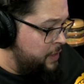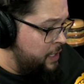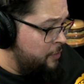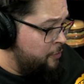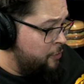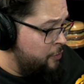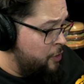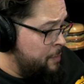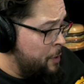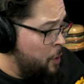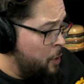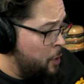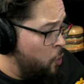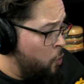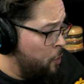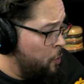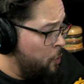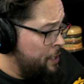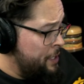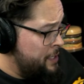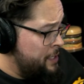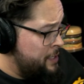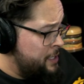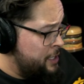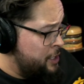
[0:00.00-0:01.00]
from a
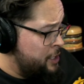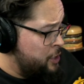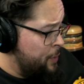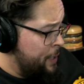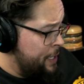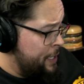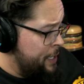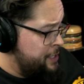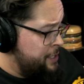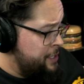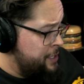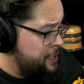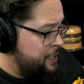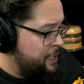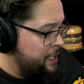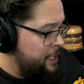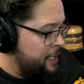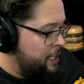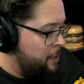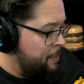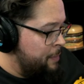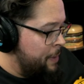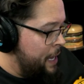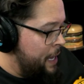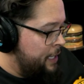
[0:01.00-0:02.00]
hoarding situation
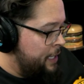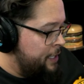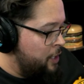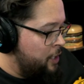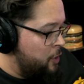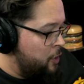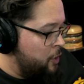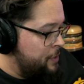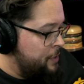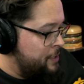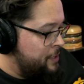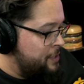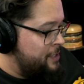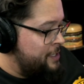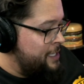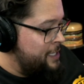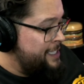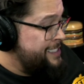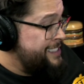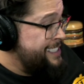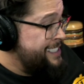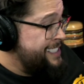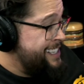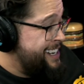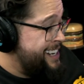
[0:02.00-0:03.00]
in a backyard with
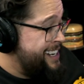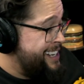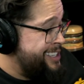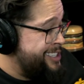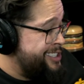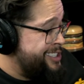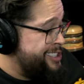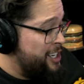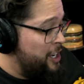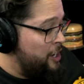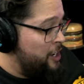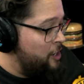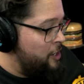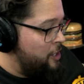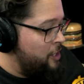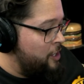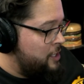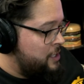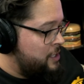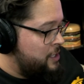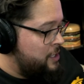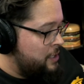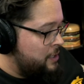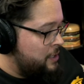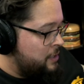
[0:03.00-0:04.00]
60 other
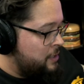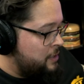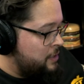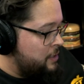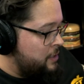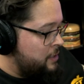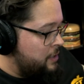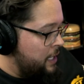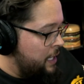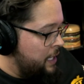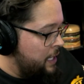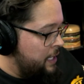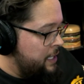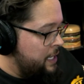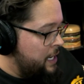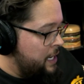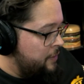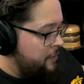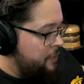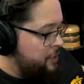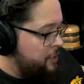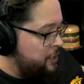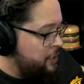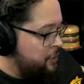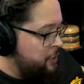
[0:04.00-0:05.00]
dogs and
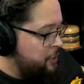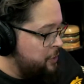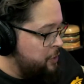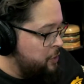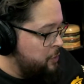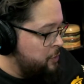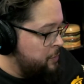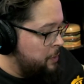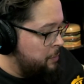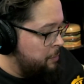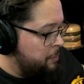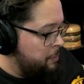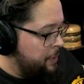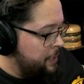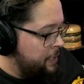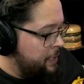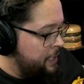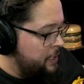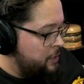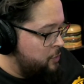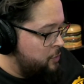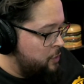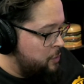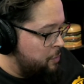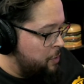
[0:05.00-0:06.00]
never knew human
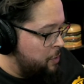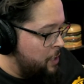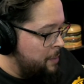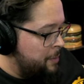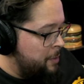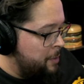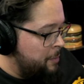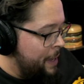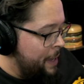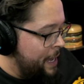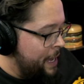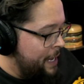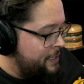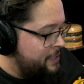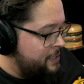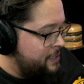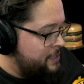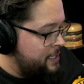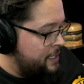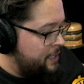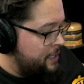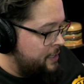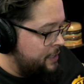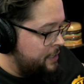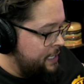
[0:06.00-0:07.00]
beings. Was problematic to
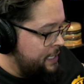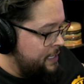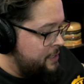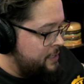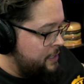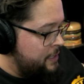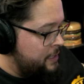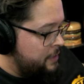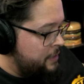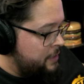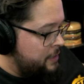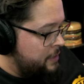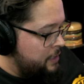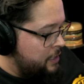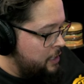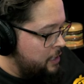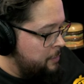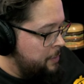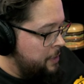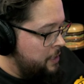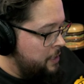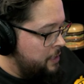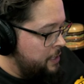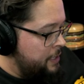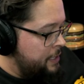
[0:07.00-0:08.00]
say the least. He
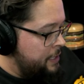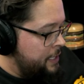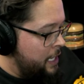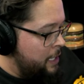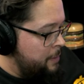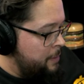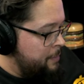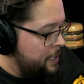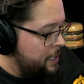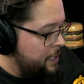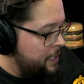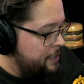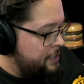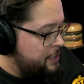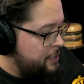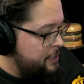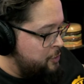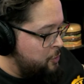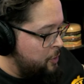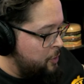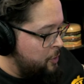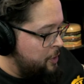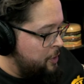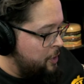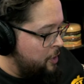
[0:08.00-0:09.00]
immediately came in,
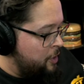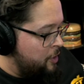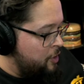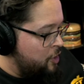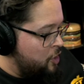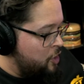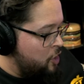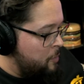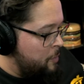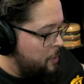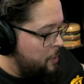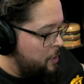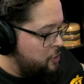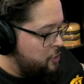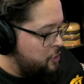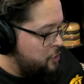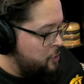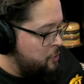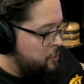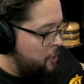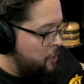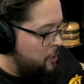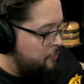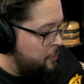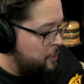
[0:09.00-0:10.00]
destroyed our home, our
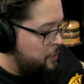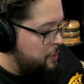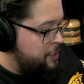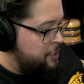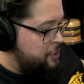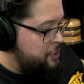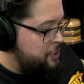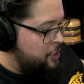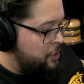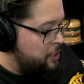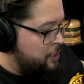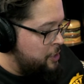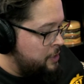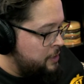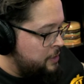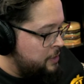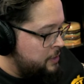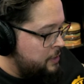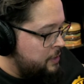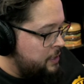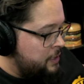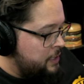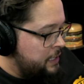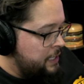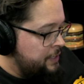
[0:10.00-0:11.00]
shoes, our furniture.
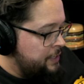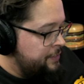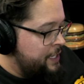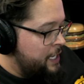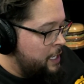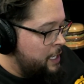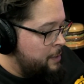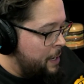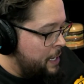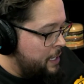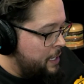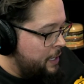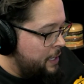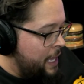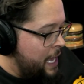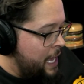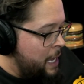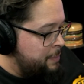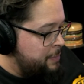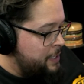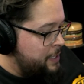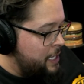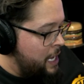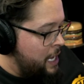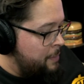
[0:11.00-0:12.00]
He even ate my
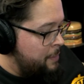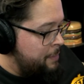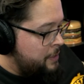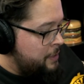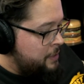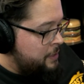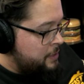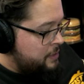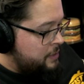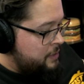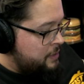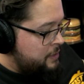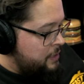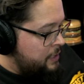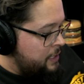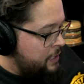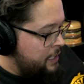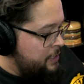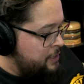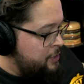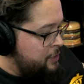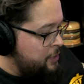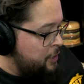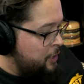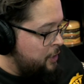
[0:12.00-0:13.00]
laptop.
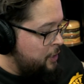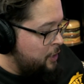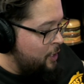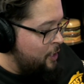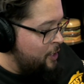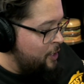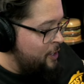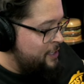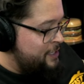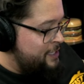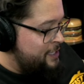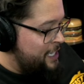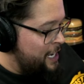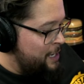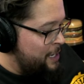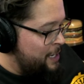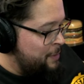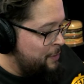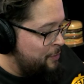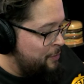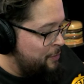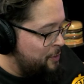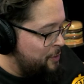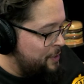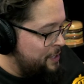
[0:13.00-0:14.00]
It took a long time
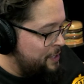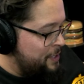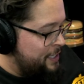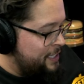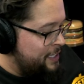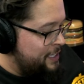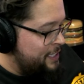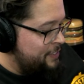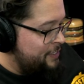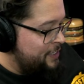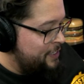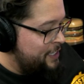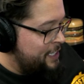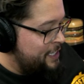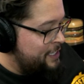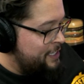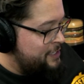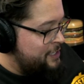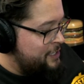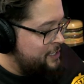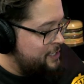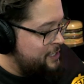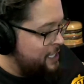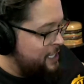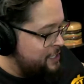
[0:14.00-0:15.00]
before he could even get
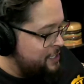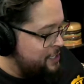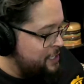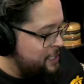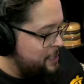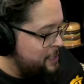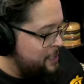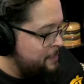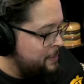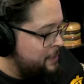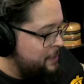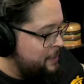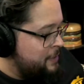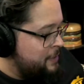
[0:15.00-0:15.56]
us to touch him.